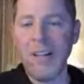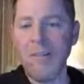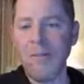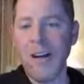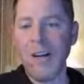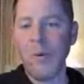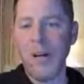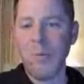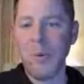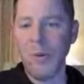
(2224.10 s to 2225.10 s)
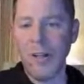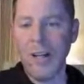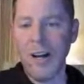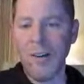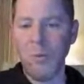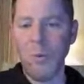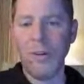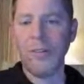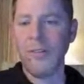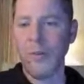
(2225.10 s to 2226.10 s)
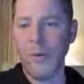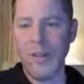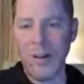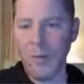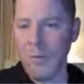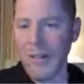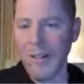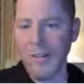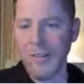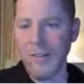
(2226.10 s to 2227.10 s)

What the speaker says: and they find a way to pull it out. What a story that would be.